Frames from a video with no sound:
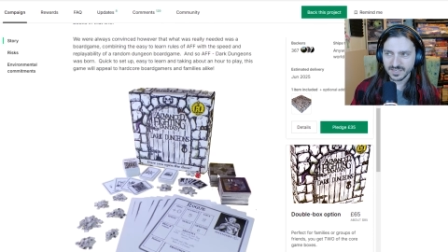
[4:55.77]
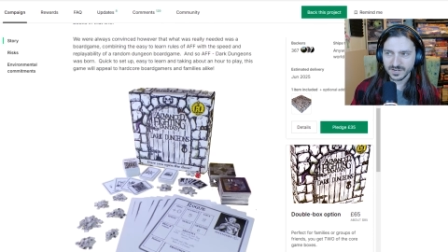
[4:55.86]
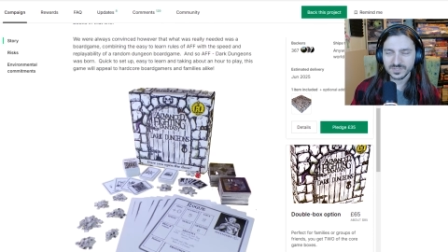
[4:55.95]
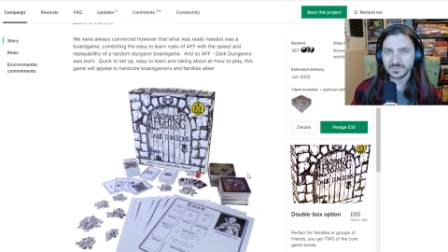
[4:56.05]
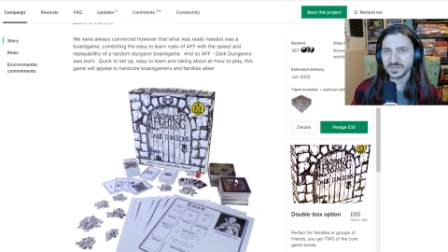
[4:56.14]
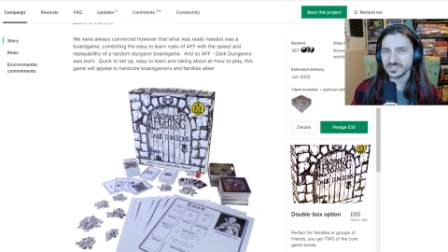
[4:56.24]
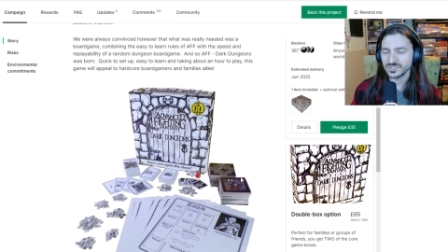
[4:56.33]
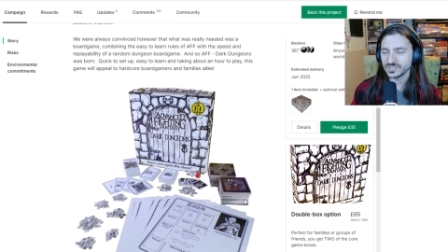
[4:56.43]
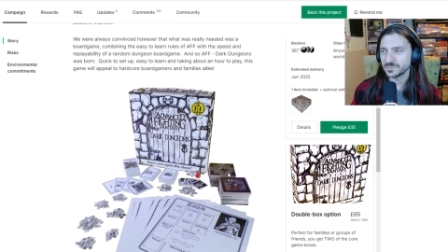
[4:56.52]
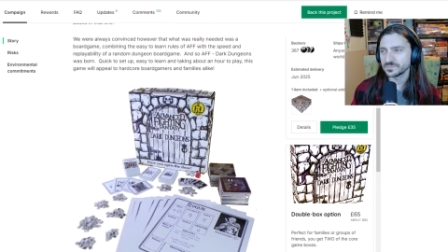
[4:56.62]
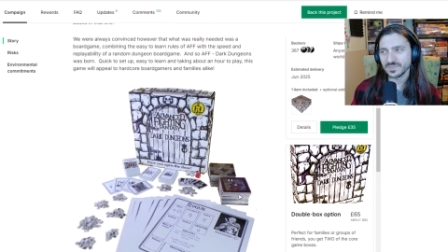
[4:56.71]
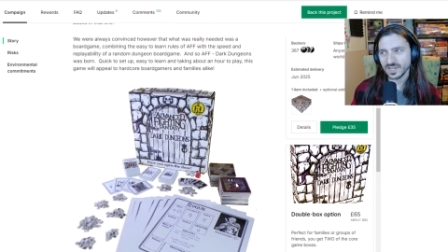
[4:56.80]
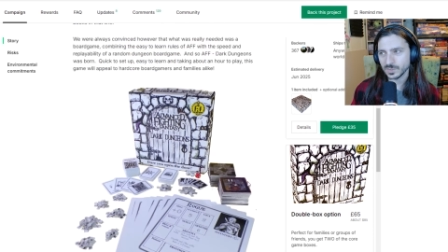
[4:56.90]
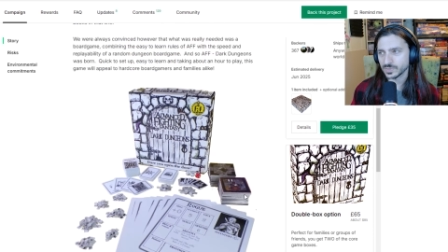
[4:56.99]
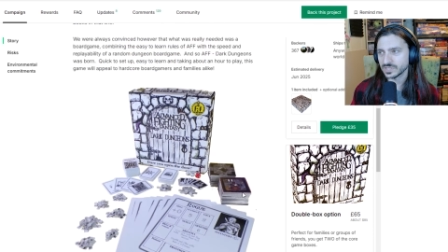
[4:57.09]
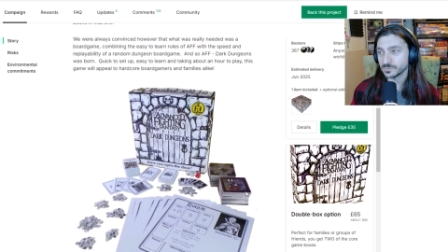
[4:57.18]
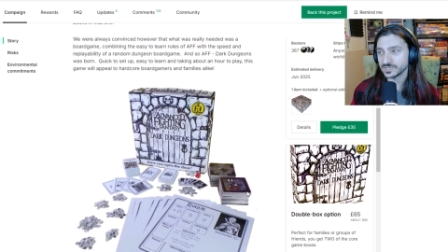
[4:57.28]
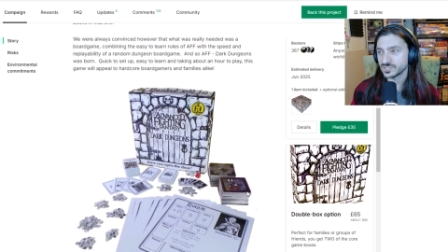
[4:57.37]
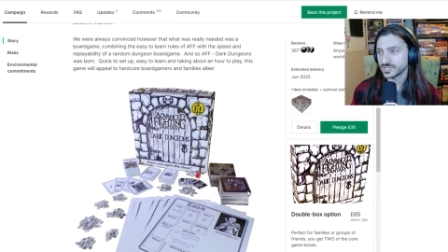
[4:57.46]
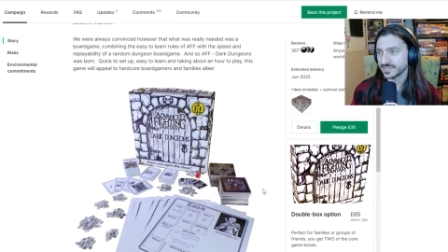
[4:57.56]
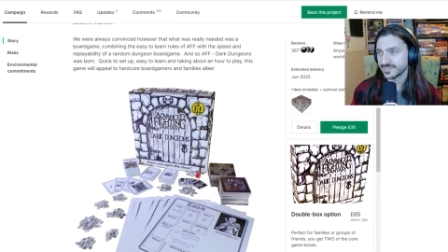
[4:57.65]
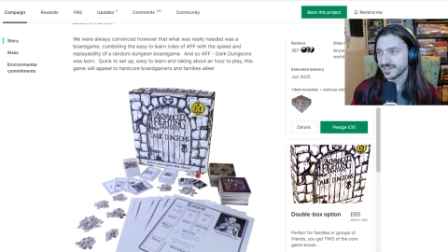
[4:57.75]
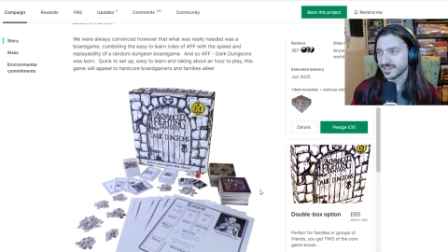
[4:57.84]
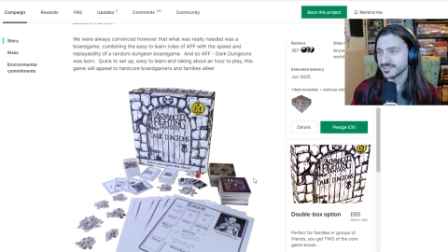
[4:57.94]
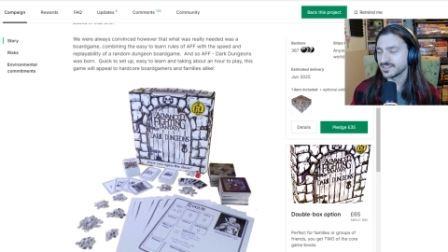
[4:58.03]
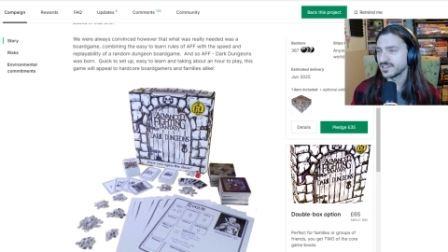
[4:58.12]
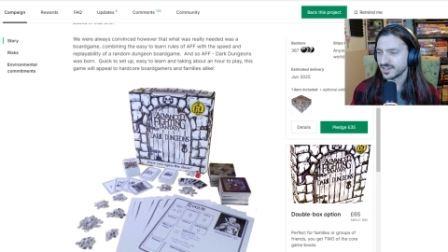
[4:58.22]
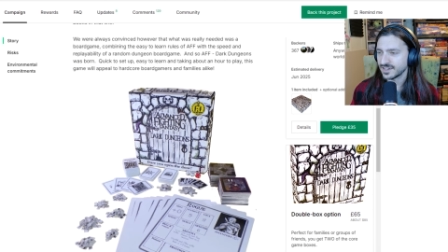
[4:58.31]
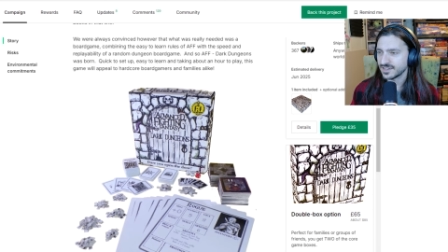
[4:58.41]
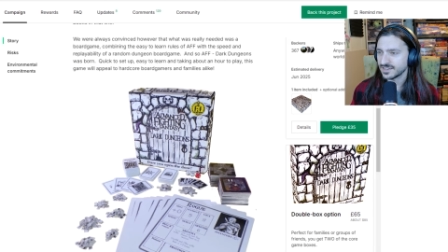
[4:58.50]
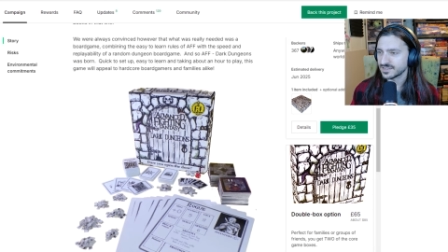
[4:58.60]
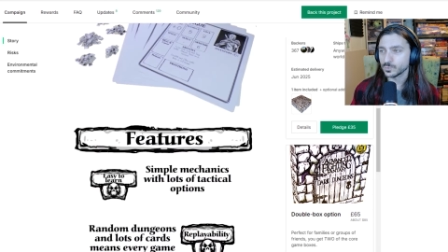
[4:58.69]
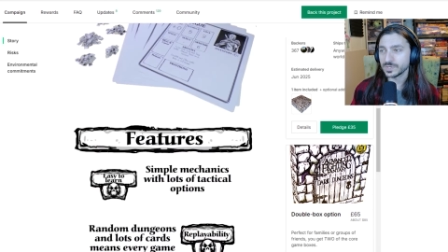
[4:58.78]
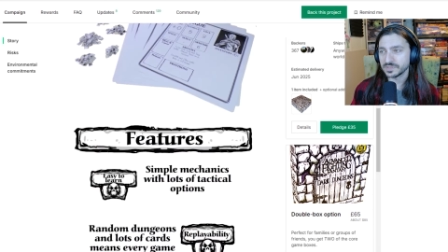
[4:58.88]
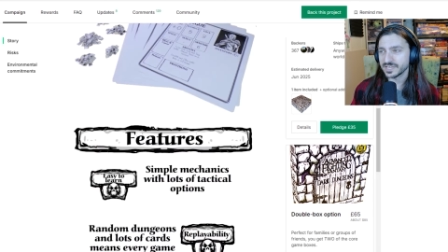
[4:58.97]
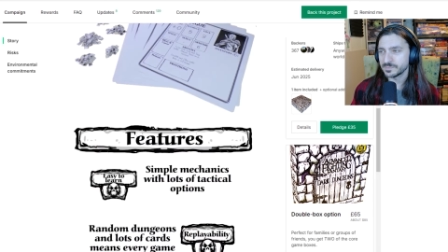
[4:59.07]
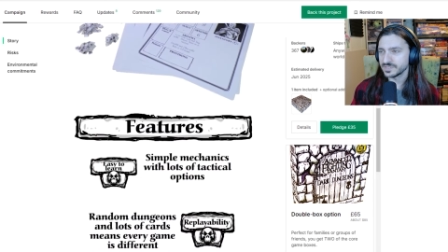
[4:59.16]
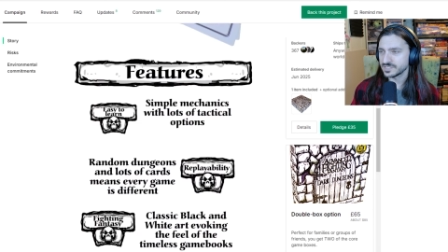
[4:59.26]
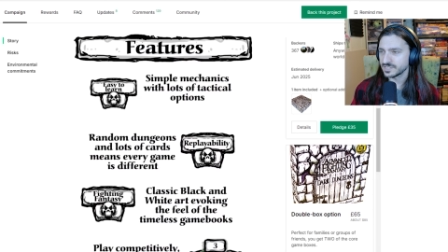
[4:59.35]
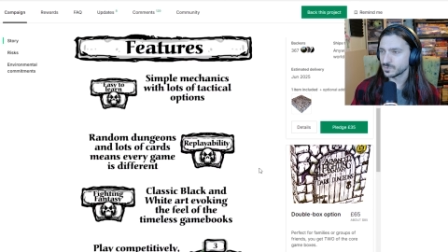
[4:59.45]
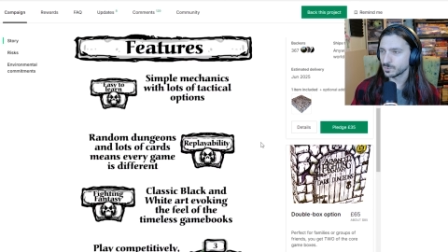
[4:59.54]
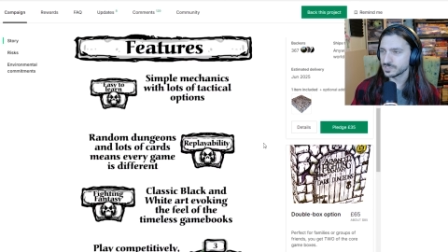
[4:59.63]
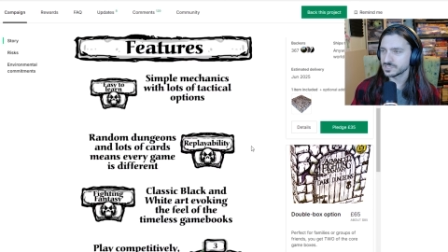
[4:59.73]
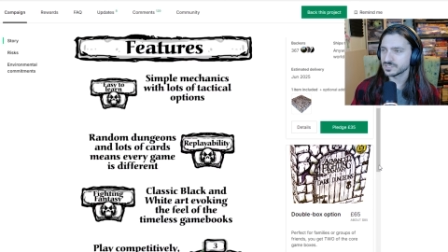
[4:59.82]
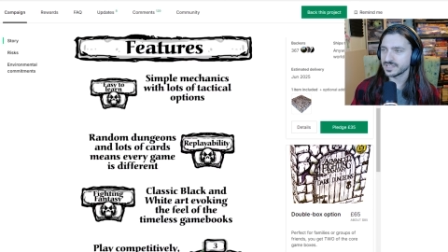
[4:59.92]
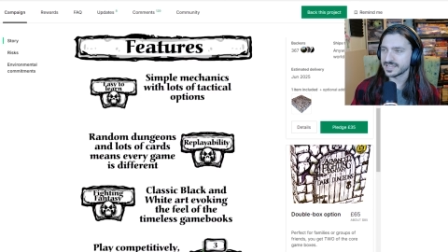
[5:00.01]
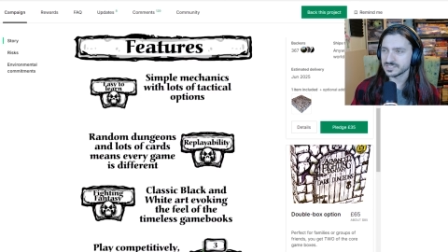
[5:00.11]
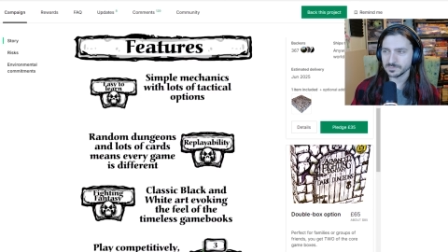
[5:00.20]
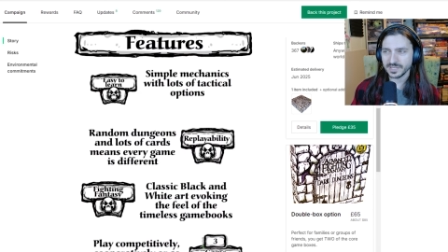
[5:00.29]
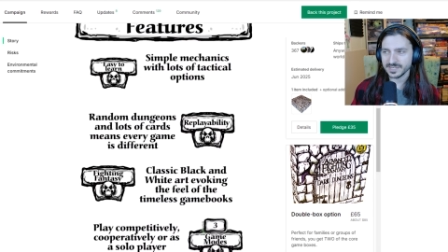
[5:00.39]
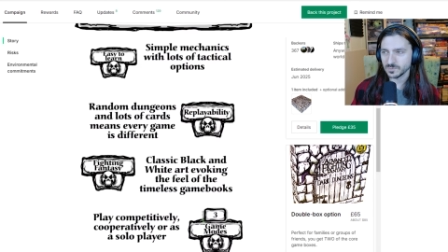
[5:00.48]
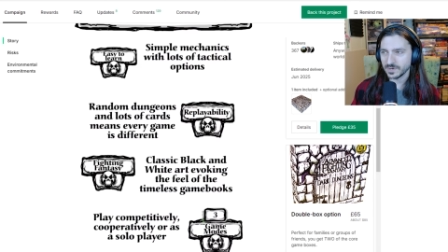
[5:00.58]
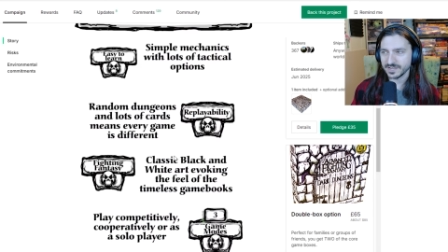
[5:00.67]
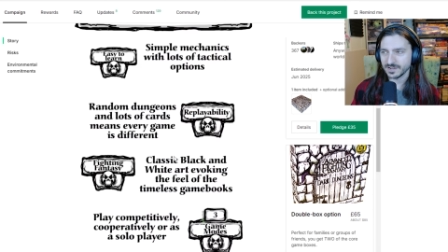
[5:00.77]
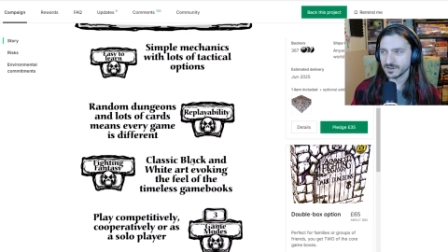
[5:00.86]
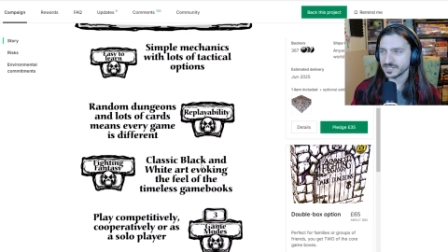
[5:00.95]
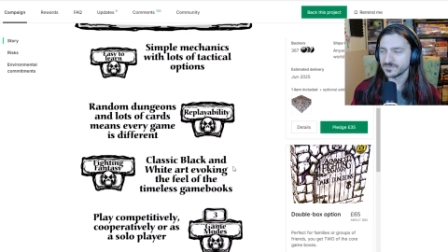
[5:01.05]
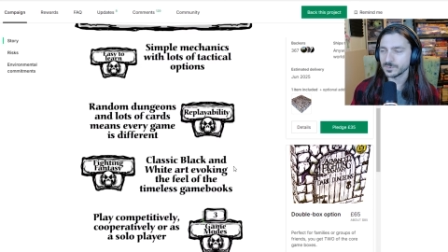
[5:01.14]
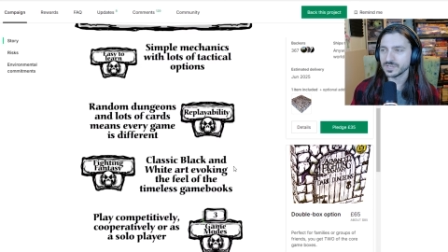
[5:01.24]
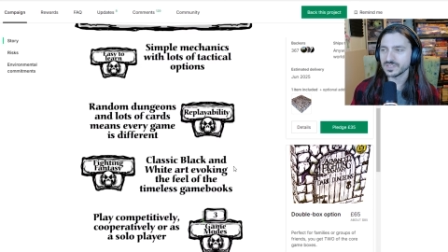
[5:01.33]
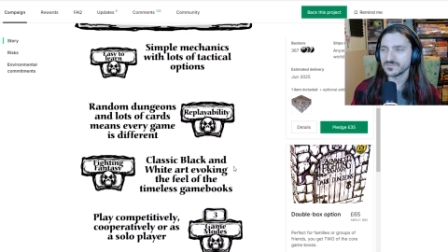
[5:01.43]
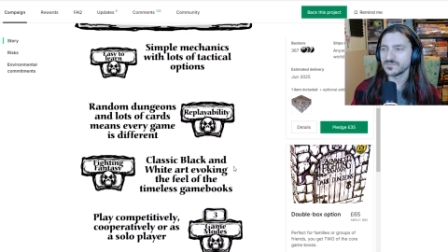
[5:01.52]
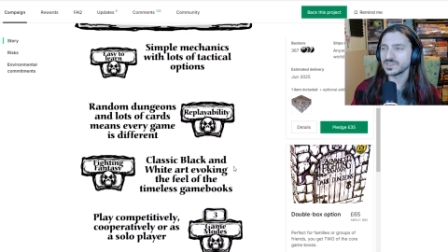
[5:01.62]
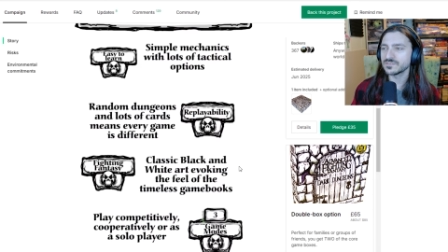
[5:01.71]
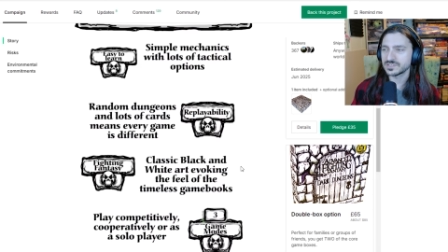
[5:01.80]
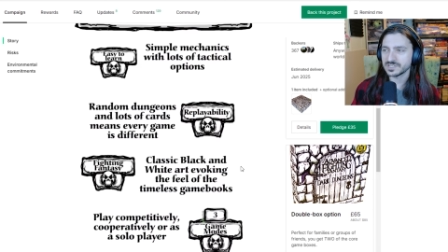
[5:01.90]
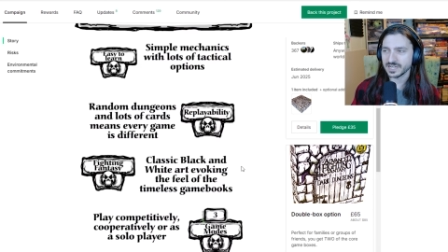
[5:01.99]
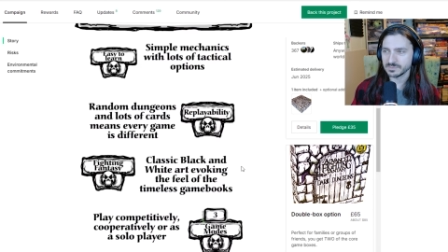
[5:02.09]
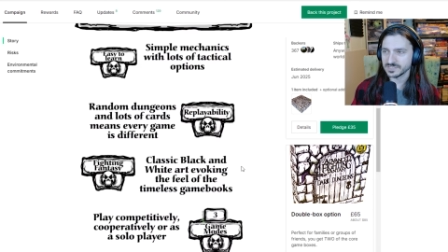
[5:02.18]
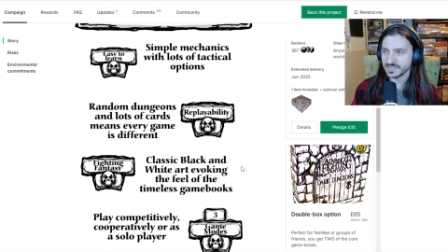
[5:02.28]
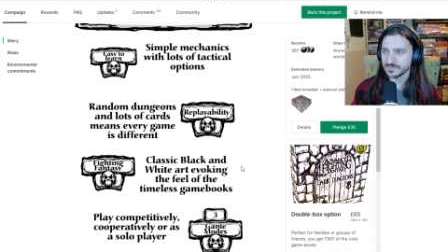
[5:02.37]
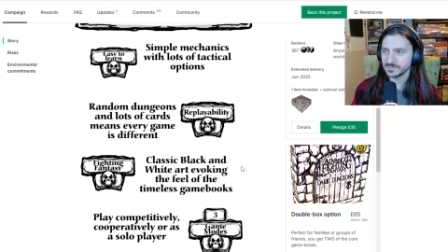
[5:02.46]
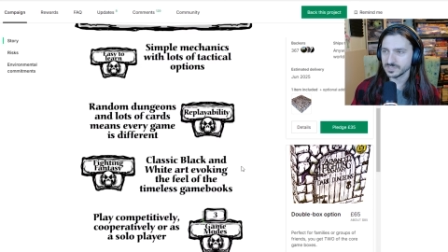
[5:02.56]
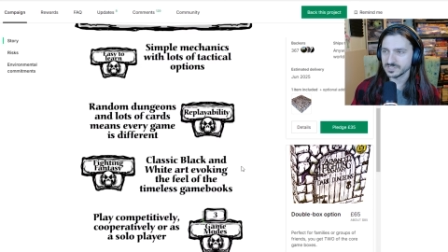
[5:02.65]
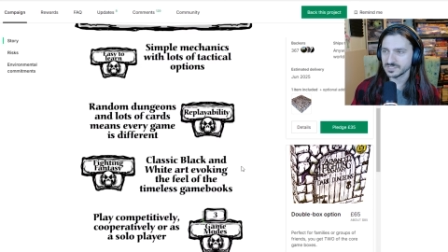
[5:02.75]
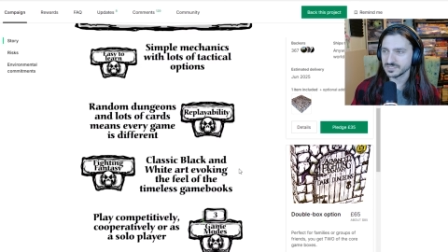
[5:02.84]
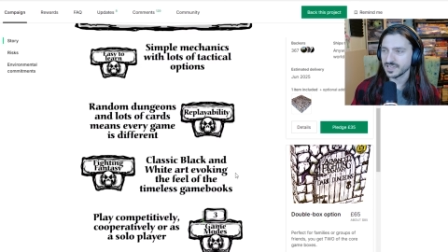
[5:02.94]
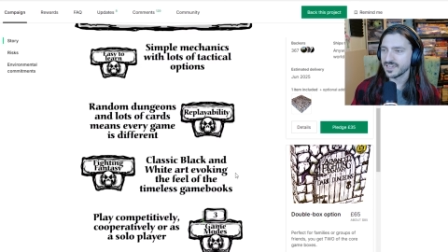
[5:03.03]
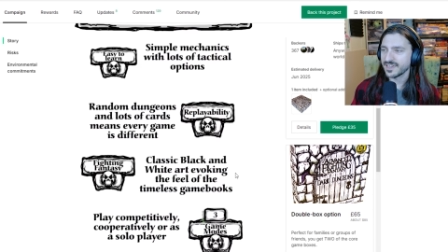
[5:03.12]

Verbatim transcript: here in the picture. I really appreciate that. Uh, replayability, of course, classic black and white art evoking the feel of the timeless game books,